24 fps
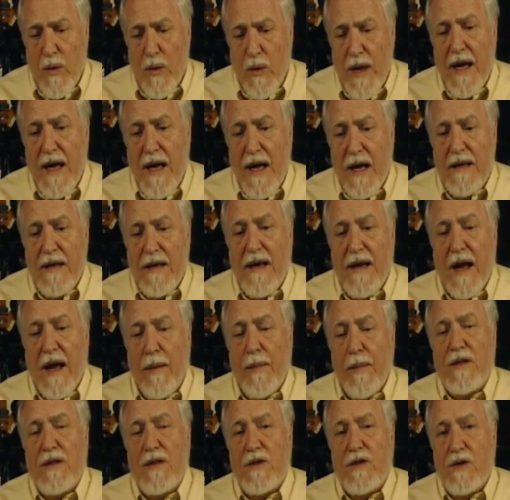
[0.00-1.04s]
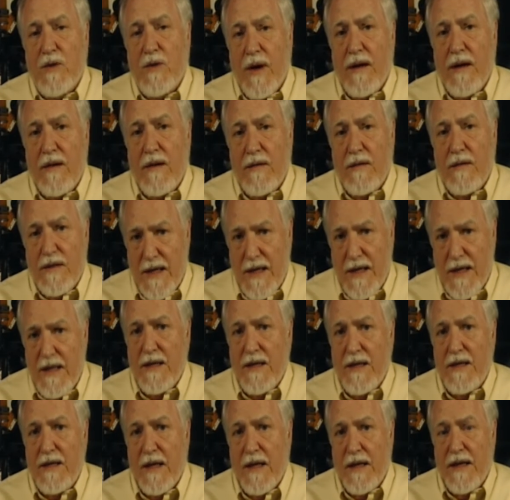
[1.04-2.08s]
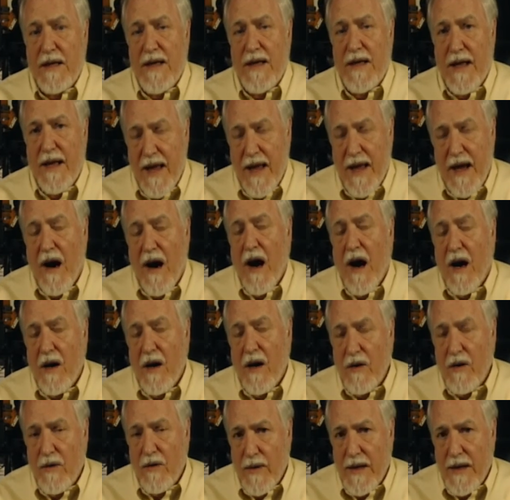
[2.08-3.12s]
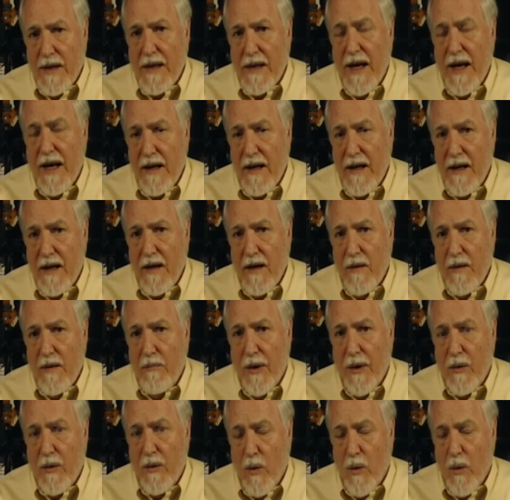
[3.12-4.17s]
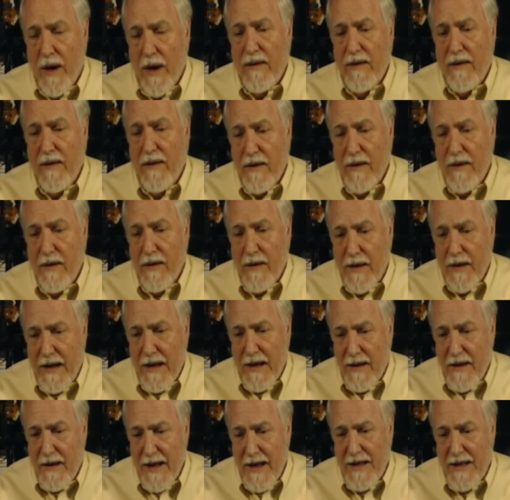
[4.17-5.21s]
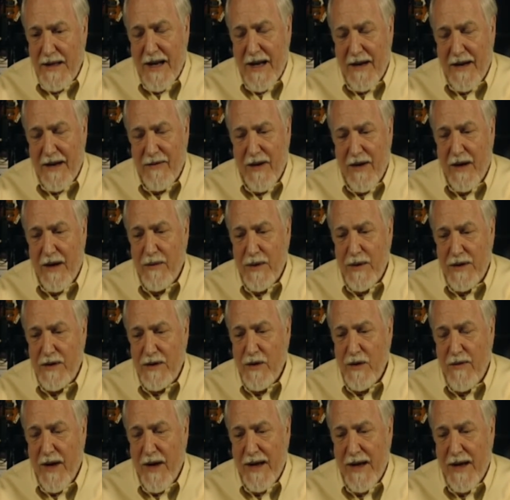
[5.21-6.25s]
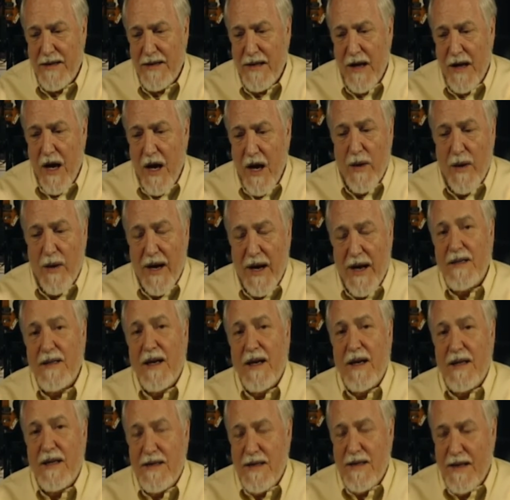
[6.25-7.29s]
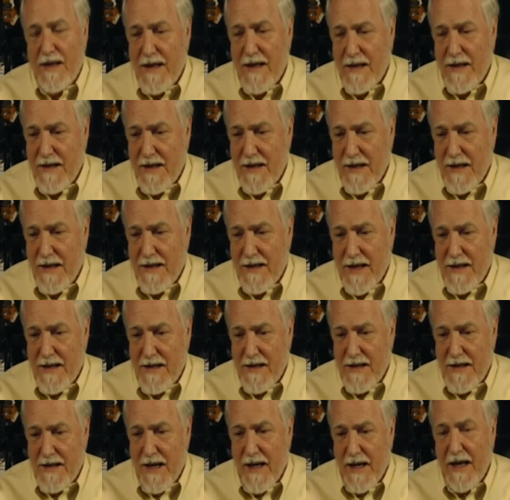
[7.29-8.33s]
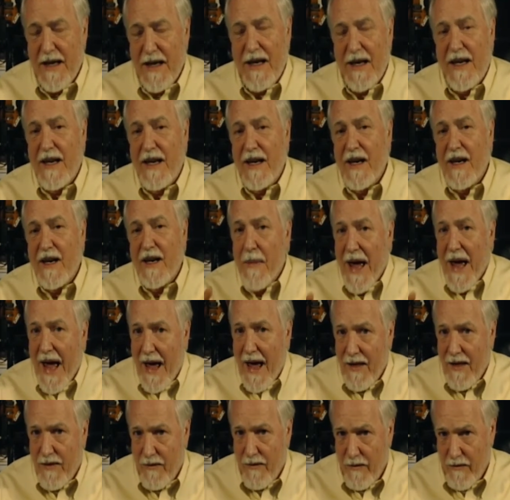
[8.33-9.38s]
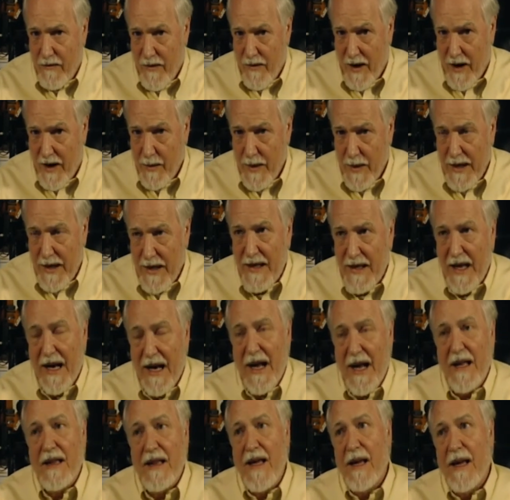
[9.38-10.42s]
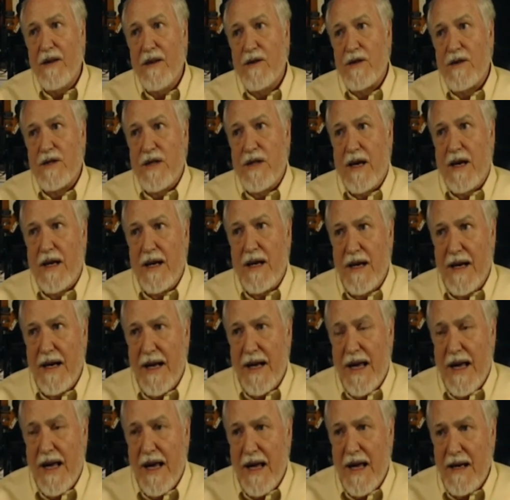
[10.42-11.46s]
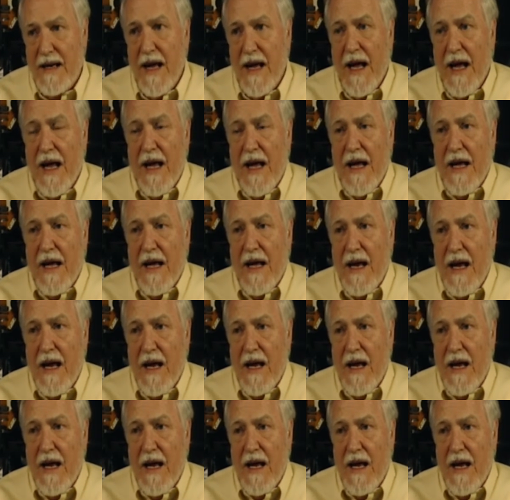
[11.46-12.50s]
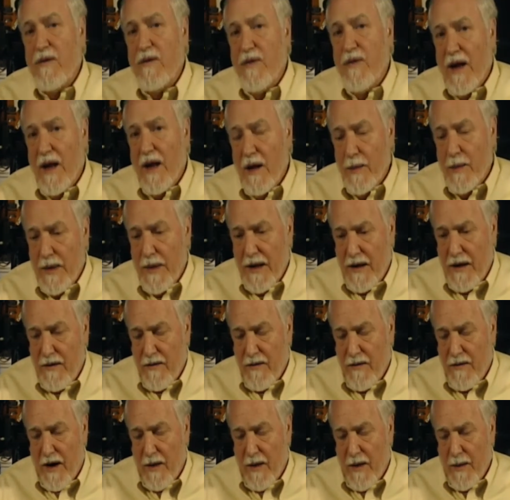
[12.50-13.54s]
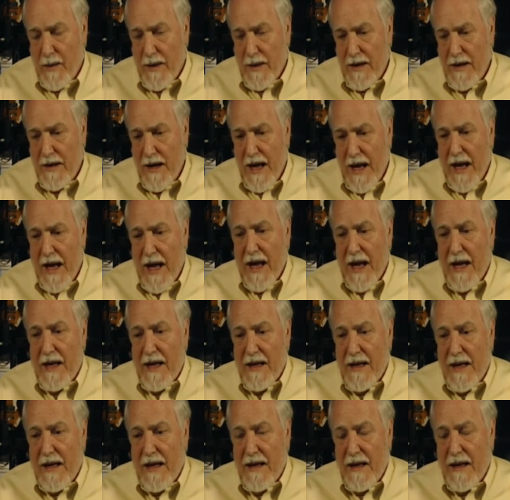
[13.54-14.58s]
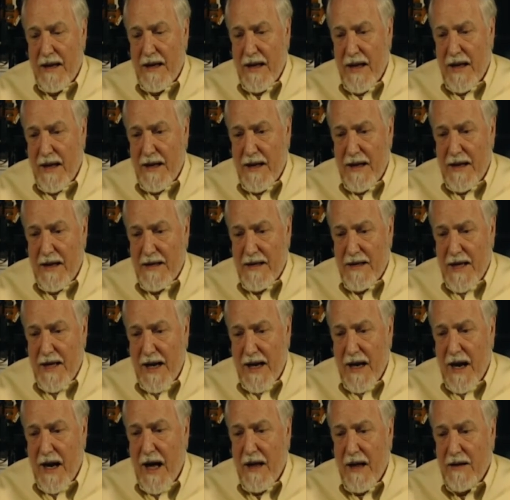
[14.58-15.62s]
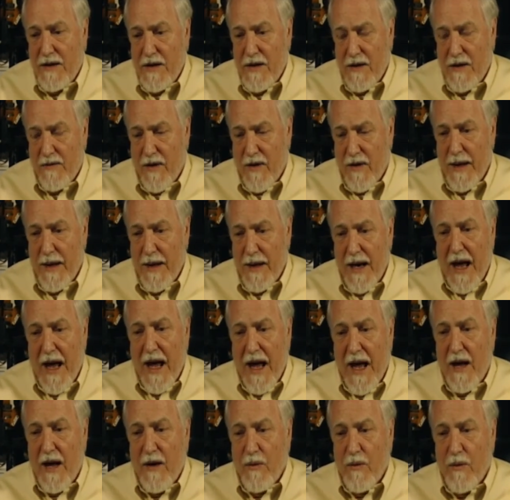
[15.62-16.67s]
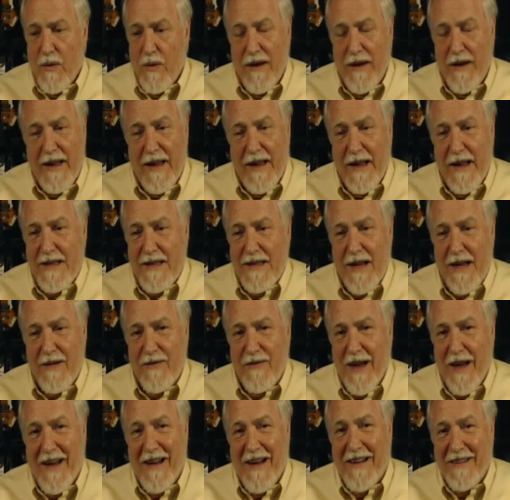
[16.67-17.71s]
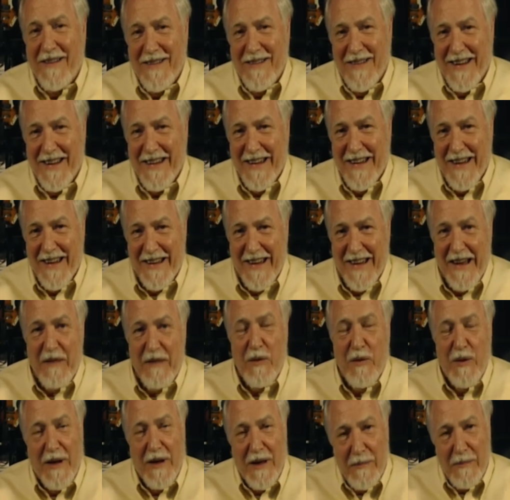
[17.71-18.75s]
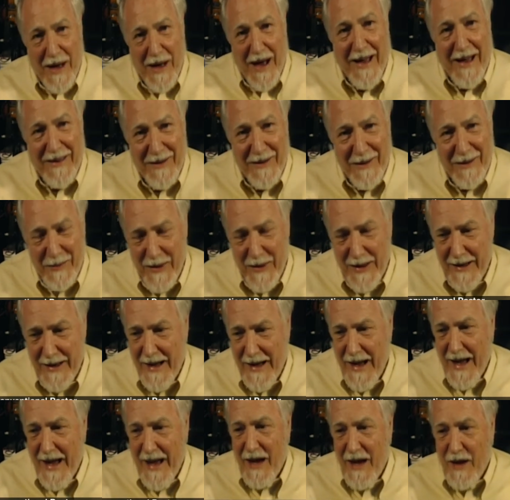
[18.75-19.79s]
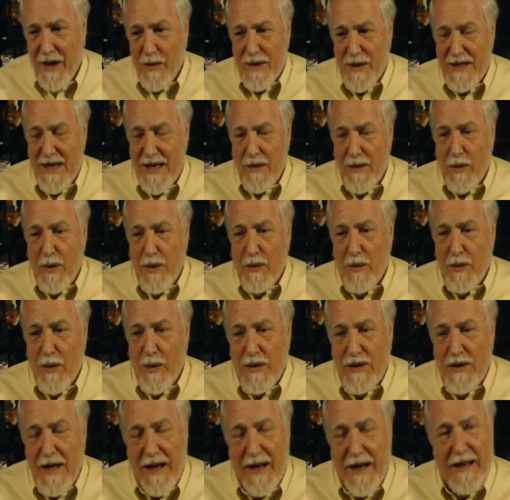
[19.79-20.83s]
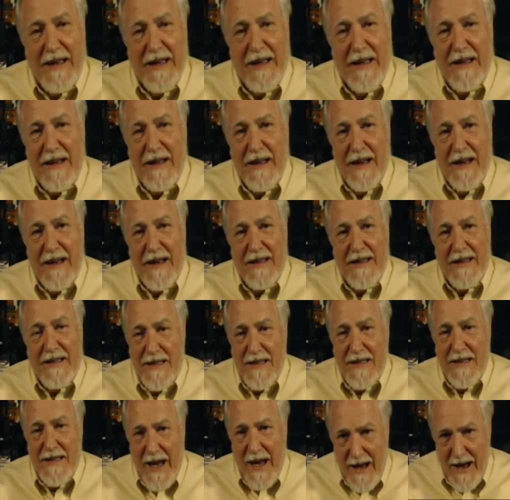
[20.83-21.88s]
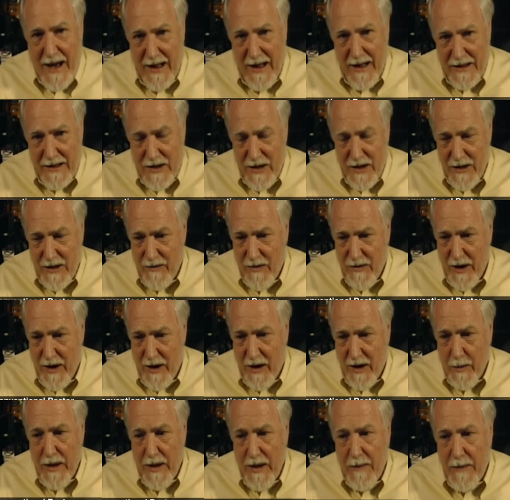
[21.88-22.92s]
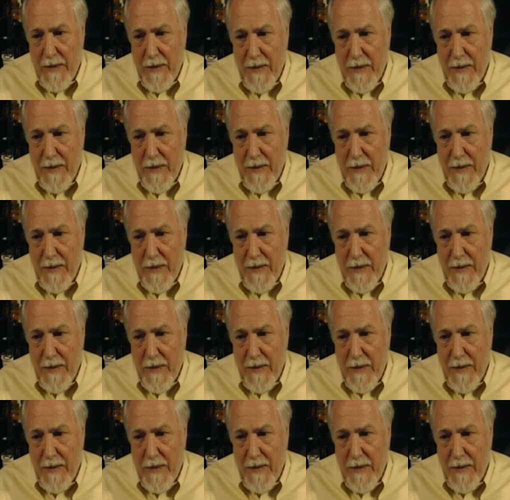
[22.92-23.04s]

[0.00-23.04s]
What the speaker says: we can demonstrate statistically that they are related. But one of the things that I found was so fascinating, when I studied statistics, I studied it in a math environment, and then I later studied it again in a human development environment and in a psychology environment. And one of the things I found that really bothered me was that when we were studying it in a psychology environment,